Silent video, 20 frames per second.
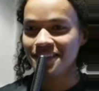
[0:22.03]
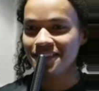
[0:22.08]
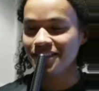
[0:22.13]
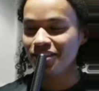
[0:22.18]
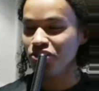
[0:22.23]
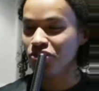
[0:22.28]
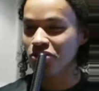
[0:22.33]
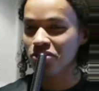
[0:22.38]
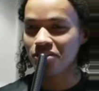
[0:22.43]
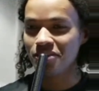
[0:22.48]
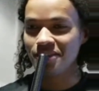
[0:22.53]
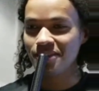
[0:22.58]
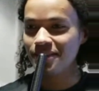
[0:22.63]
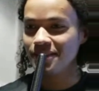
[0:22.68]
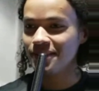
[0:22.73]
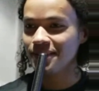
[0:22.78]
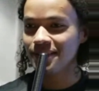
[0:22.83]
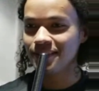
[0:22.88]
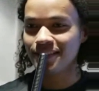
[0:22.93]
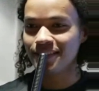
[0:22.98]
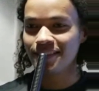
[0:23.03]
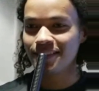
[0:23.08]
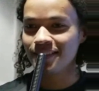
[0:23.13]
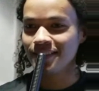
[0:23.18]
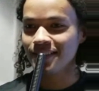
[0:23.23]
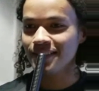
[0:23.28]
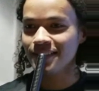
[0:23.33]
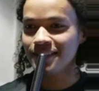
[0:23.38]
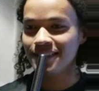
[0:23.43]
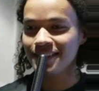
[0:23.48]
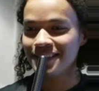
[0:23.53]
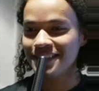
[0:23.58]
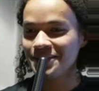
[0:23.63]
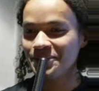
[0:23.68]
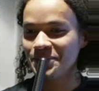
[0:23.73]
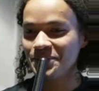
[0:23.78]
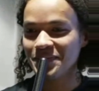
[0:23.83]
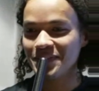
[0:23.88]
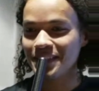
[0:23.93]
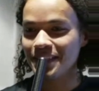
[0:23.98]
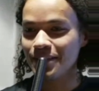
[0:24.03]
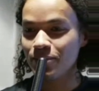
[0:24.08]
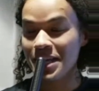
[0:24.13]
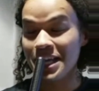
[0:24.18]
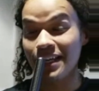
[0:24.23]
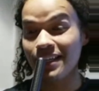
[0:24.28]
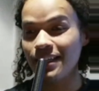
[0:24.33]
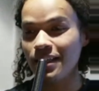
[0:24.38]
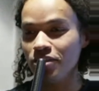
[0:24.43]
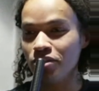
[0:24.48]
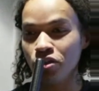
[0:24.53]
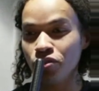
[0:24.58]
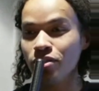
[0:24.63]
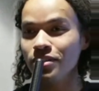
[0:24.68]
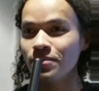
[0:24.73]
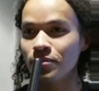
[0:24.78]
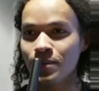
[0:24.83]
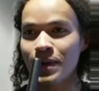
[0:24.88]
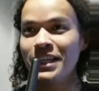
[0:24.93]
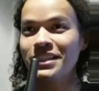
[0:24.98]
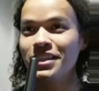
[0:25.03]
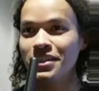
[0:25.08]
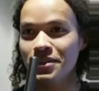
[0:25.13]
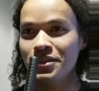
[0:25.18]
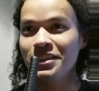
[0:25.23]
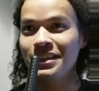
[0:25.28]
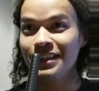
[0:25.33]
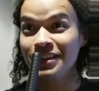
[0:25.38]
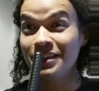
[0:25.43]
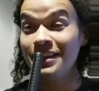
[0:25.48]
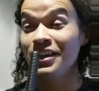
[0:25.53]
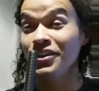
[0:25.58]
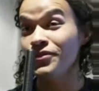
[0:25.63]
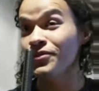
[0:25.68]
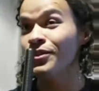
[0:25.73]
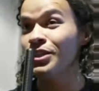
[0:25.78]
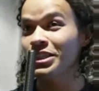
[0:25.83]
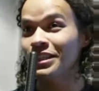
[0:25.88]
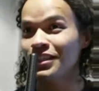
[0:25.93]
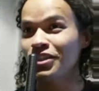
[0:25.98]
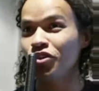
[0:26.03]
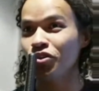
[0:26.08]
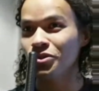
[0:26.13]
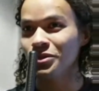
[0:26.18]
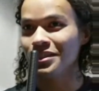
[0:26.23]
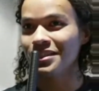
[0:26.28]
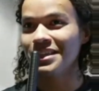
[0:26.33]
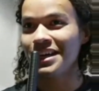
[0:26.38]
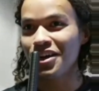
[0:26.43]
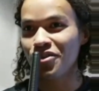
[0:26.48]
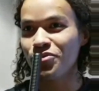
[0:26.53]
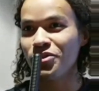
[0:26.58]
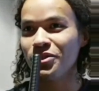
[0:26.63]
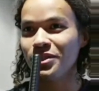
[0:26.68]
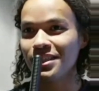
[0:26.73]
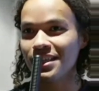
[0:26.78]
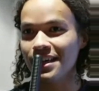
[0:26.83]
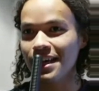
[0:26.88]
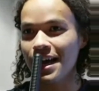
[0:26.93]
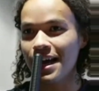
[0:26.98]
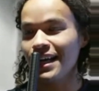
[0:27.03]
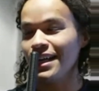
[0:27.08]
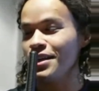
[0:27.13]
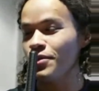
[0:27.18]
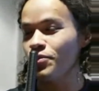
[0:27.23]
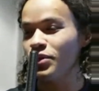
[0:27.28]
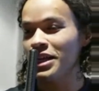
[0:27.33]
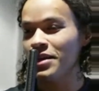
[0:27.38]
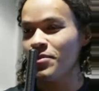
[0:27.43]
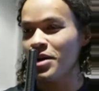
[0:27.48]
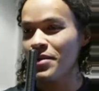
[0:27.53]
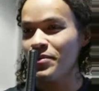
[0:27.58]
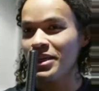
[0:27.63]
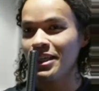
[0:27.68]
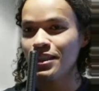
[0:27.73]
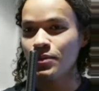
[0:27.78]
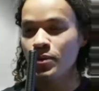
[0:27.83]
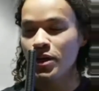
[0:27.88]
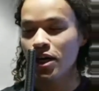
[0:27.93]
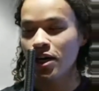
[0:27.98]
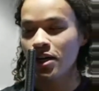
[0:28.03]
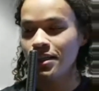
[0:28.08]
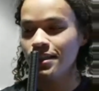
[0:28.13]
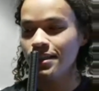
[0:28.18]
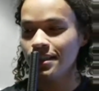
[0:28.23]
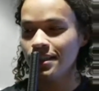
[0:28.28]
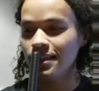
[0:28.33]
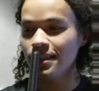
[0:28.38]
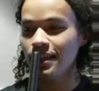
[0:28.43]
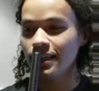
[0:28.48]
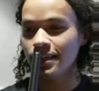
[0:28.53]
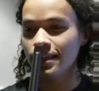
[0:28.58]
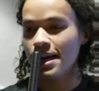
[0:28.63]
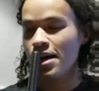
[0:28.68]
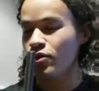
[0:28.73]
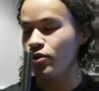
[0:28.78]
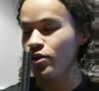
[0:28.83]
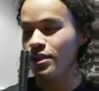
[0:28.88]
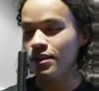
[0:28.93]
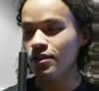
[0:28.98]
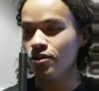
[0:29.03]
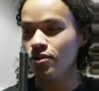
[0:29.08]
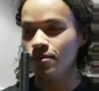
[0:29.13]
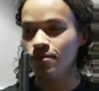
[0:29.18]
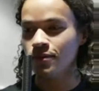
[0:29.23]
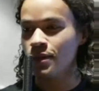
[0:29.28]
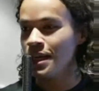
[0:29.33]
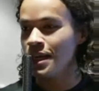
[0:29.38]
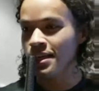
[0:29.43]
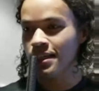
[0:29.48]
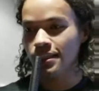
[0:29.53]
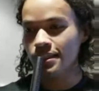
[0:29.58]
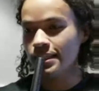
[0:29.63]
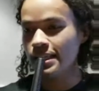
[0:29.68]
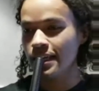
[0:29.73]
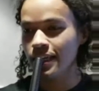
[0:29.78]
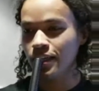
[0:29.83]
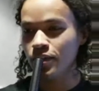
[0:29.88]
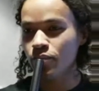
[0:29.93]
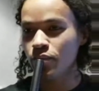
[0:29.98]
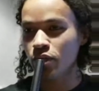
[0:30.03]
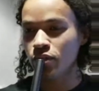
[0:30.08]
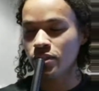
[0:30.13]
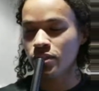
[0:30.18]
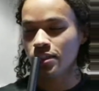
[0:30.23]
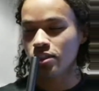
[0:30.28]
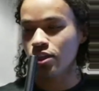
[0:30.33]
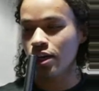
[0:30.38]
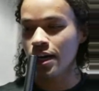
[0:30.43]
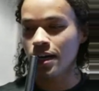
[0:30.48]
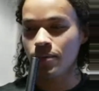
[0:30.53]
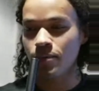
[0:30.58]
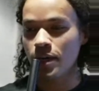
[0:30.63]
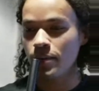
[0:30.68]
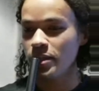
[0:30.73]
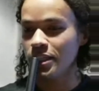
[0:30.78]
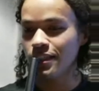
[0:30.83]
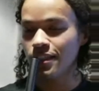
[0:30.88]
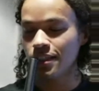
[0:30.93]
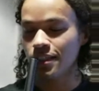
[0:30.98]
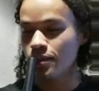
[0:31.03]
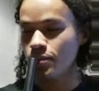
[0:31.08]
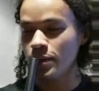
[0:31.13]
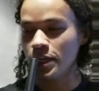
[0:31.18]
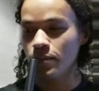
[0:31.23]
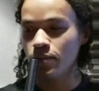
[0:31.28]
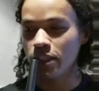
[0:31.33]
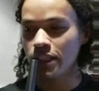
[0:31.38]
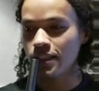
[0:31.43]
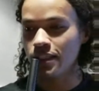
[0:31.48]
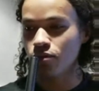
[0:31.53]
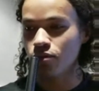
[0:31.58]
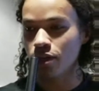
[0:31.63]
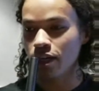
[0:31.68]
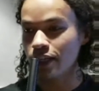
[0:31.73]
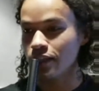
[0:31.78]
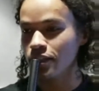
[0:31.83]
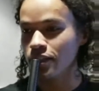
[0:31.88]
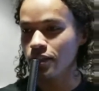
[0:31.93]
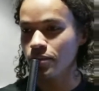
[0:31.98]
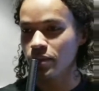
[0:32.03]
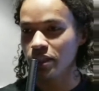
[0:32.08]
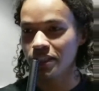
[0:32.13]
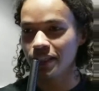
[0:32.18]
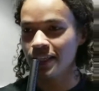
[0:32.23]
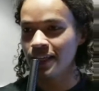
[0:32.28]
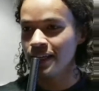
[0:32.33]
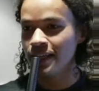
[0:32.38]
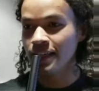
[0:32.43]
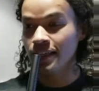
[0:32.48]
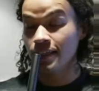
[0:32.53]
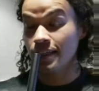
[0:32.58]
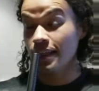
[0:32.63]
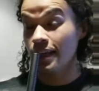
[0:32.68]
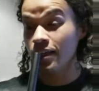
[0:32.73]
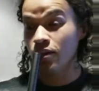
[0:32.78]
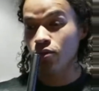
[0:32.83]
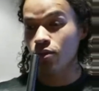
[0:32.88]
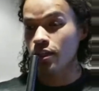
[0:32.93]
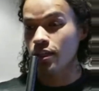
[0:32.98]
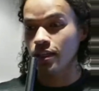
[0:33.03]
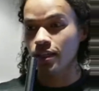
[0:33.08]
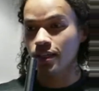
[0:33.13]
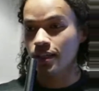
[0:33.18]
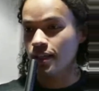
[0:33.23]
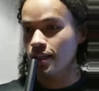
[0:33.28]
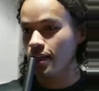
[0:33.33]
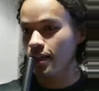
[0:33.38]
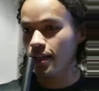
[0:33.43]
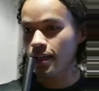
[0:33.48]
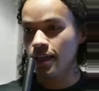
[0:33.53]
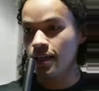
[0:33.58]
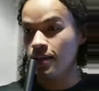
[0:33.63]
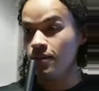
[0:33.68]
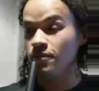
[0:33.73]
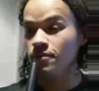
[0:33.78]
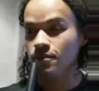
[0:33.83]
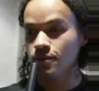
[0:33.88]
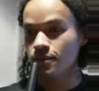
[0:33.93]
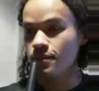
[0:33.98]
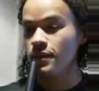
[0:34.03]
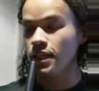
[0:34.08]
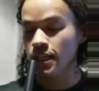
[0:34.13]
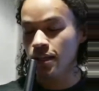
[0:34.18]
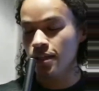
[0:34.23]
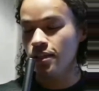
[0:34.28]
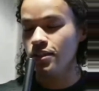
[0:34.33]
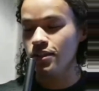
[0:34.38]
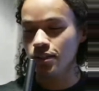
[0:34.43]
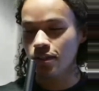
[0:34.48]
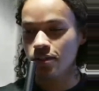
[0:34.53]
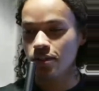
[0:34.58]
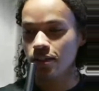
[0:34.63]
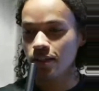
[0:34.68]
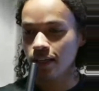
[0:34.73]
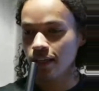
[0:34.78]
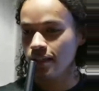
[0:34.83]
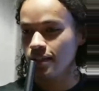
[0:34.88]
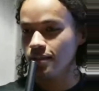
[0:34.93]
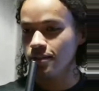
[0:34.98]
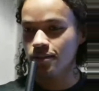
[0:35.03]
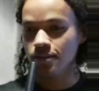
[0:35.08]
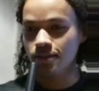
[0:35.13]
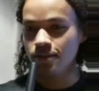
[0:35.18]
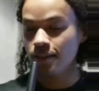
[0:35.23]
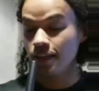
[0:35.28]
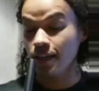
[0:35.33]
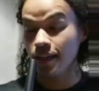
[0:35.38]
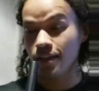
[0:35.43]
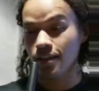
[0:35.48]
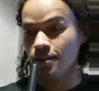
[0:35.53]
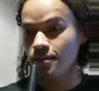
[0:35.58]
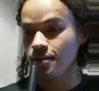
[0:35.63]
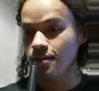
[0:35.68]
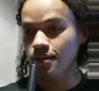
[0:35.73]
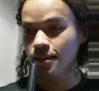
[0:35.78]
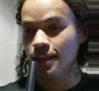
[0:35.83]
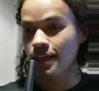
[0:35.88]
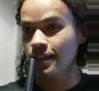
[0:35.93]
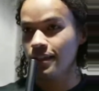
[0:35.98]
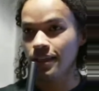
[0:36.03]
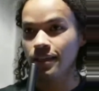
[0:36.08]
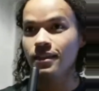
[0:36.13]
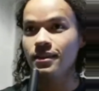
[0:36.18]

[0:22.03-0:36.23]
you know man, those my team they're fucking goats, I will say. I didn't play my best, but honestly, like I was still staying composed and trying my best to just make plays where I could. But they were in in their zone. And yeah, you, yeah, you, you had some very